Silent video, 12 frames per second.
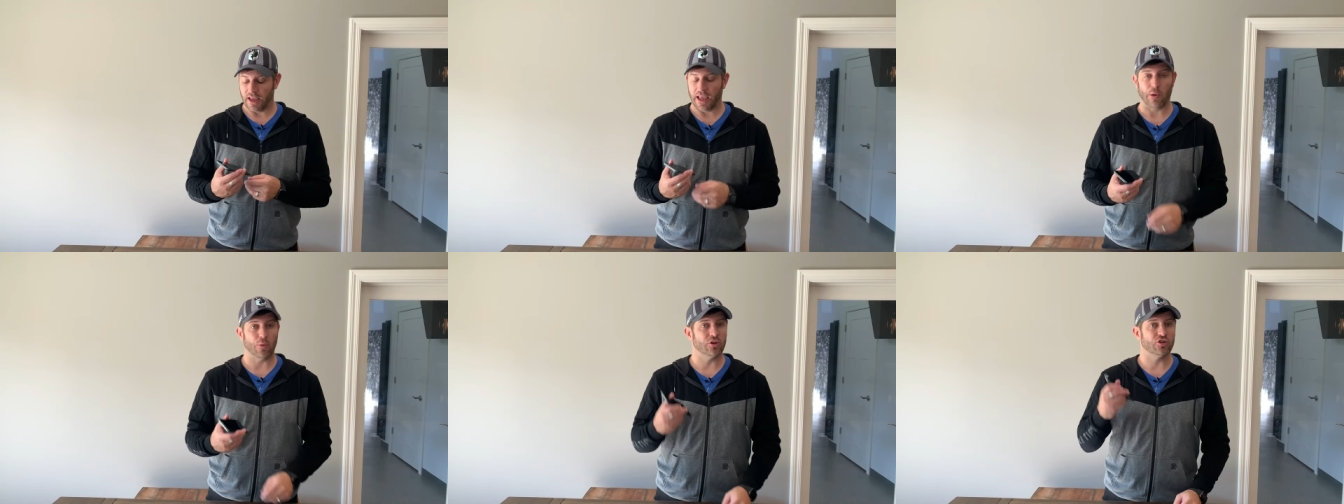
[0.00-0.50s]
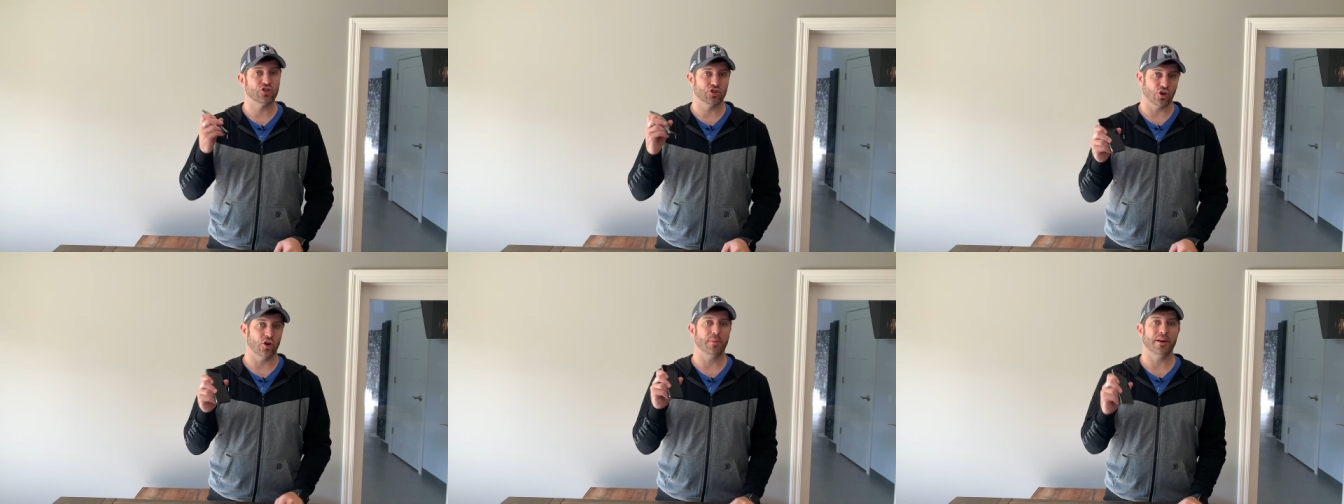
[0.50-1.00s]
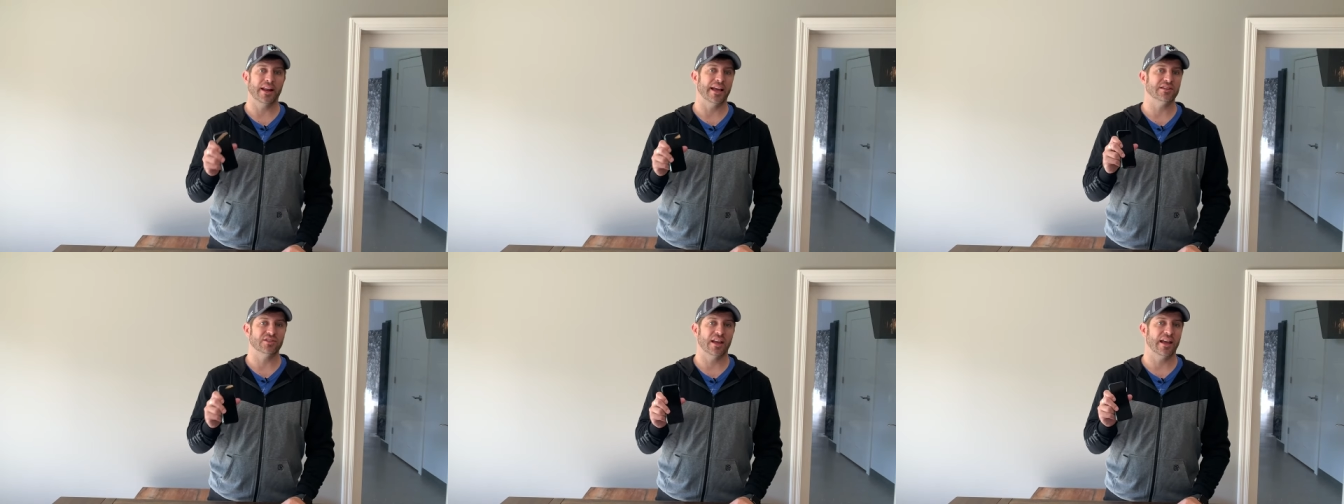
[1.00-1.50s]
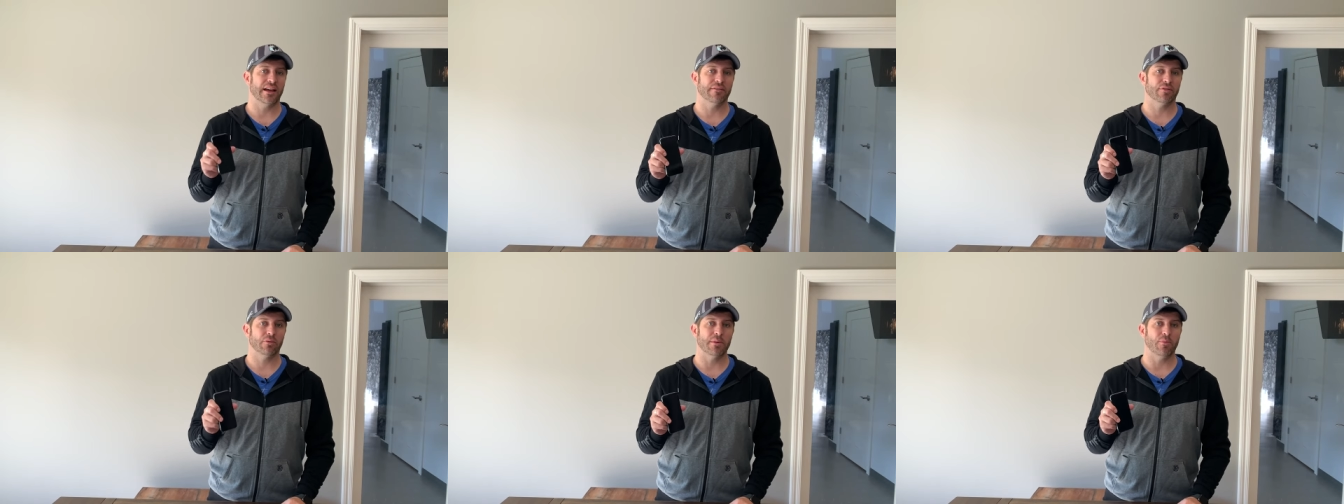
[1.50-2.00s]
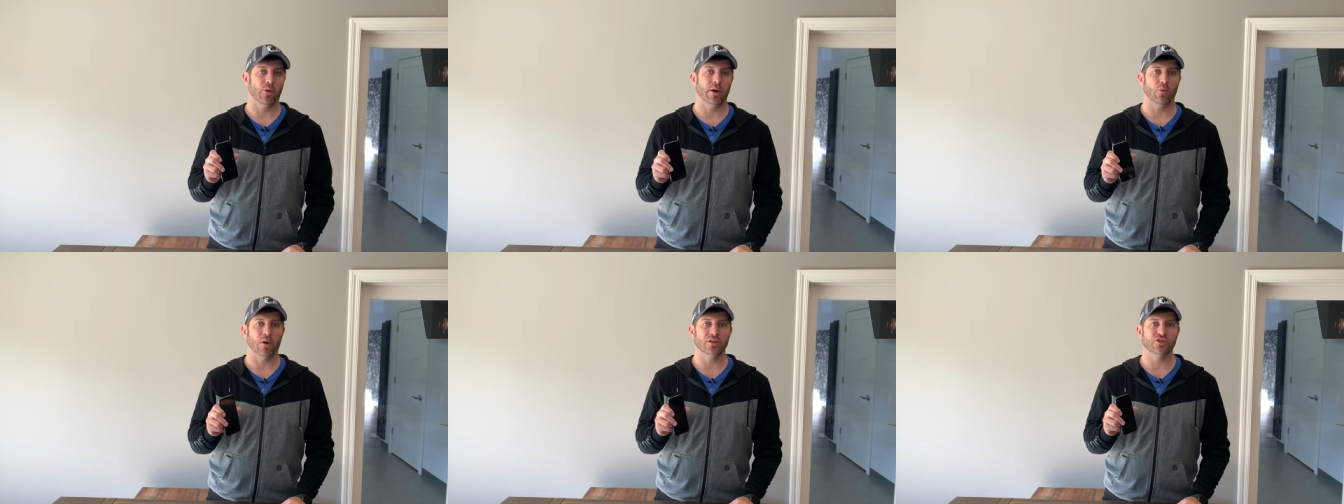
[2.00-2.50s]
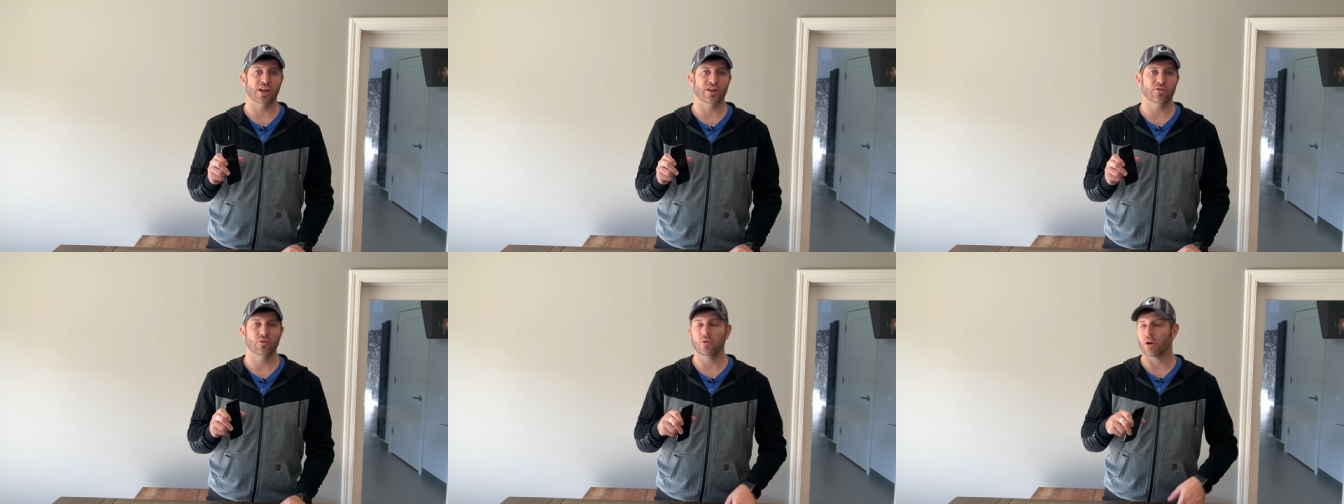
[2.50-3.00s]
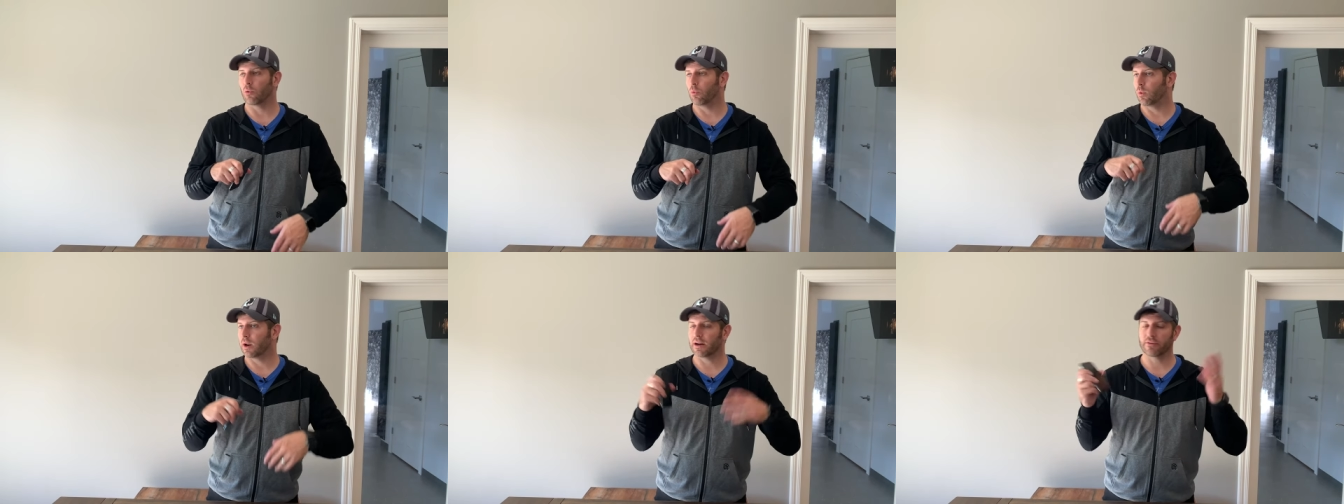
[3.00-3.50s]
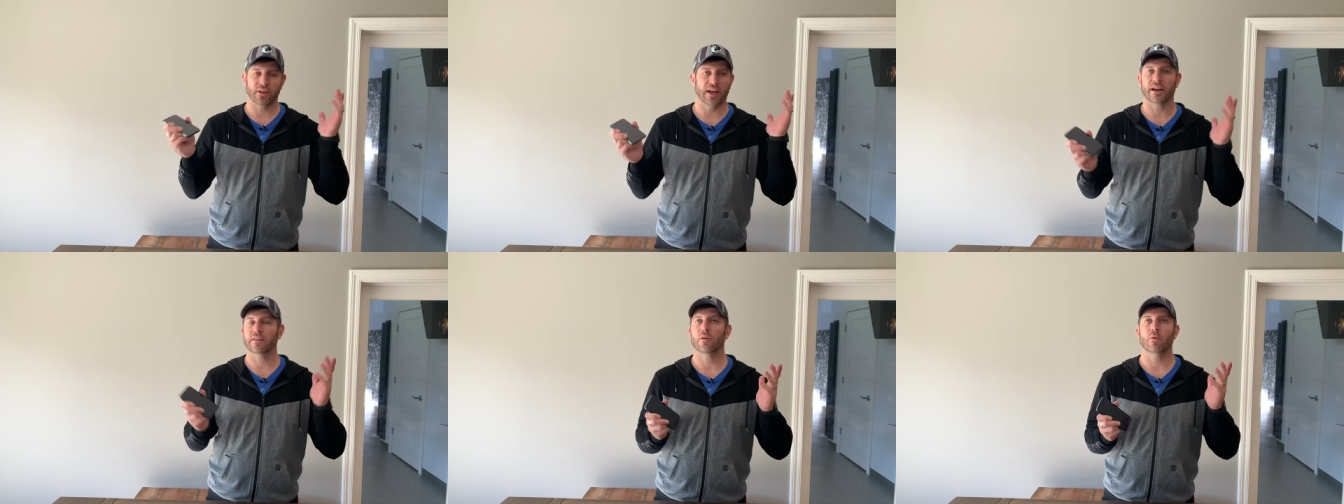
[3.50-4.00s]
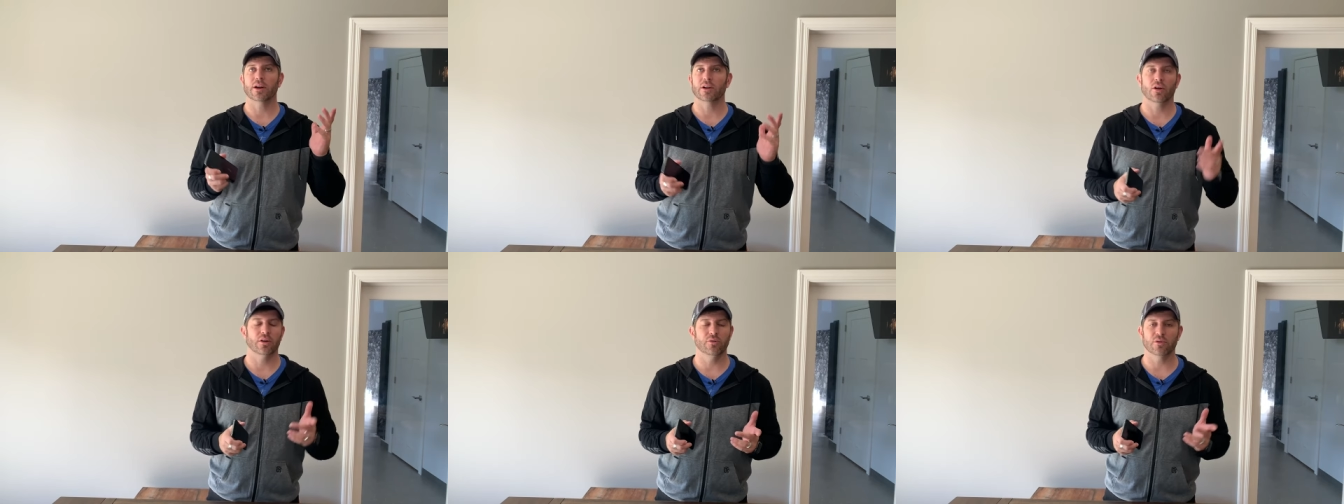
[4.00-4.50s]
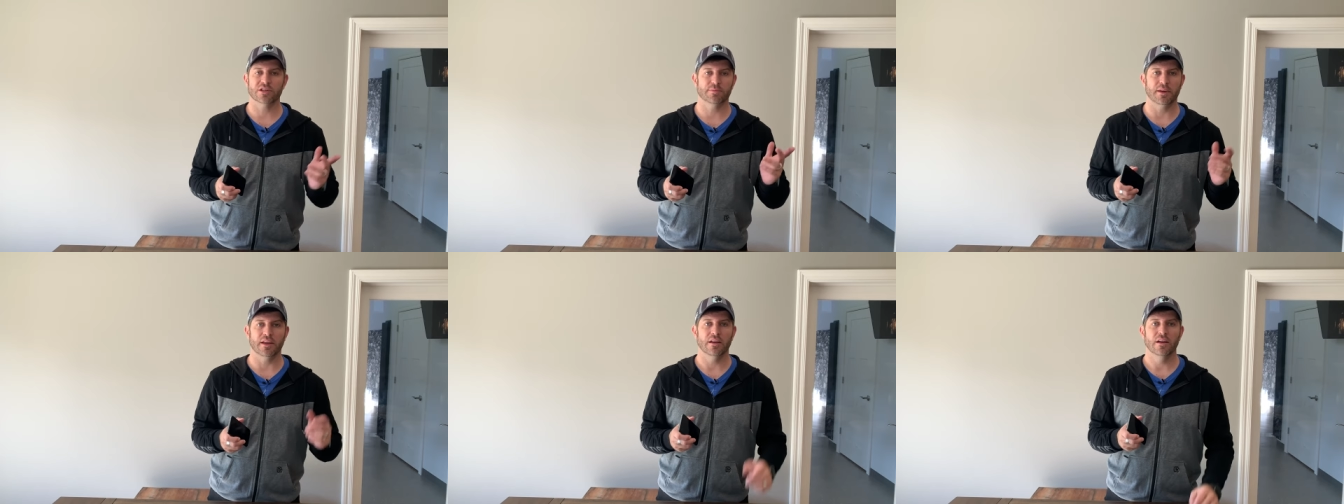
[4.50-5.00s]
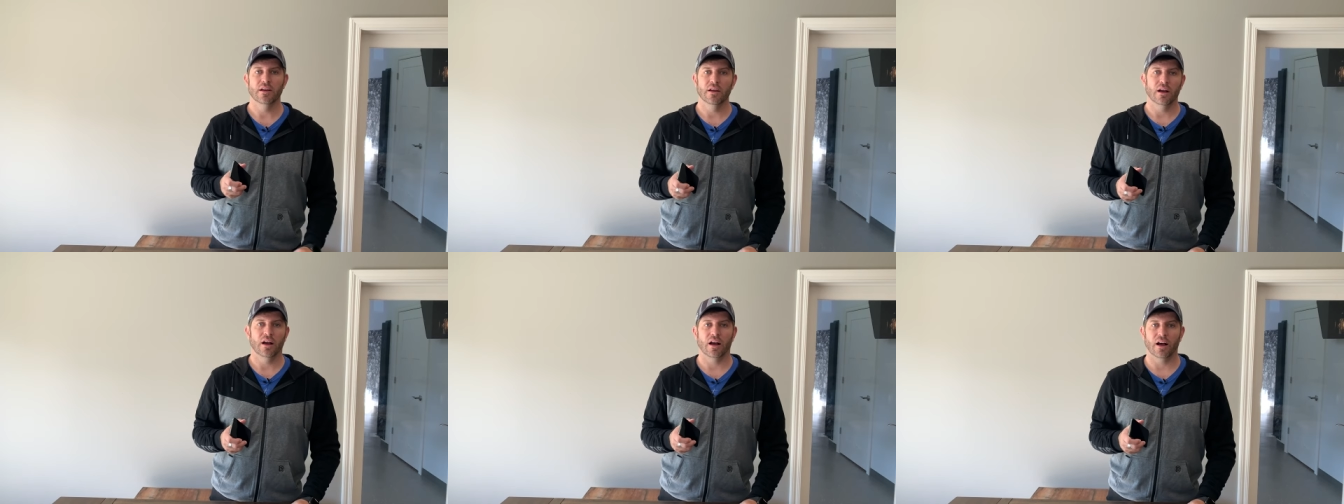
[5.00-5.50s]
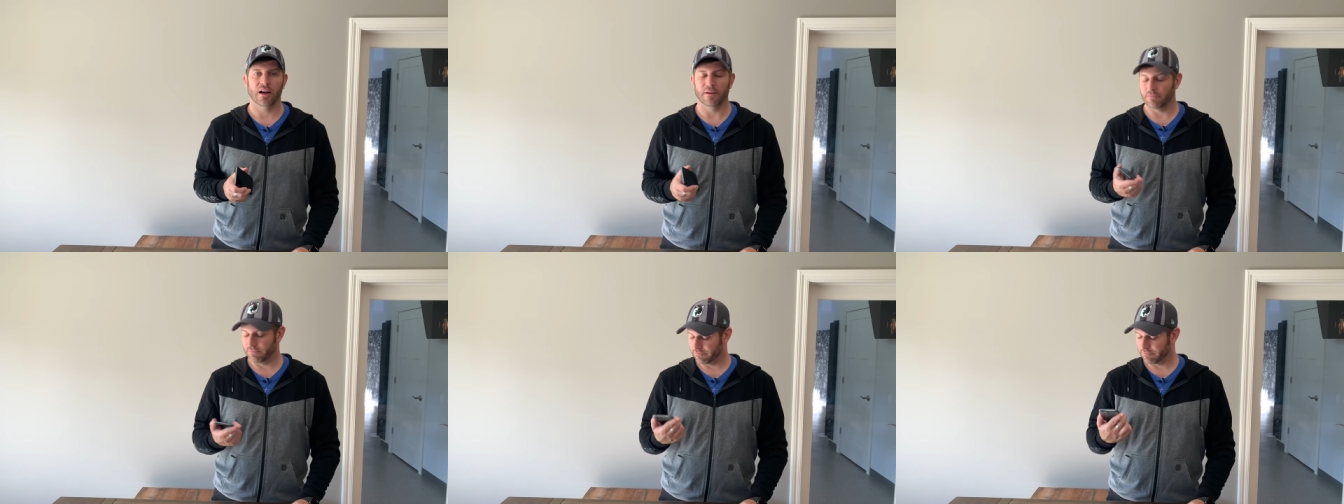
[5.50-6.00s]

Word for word: it would sure be nice to have 3.1 Gen 2 or whatever the heck they want to call USB um,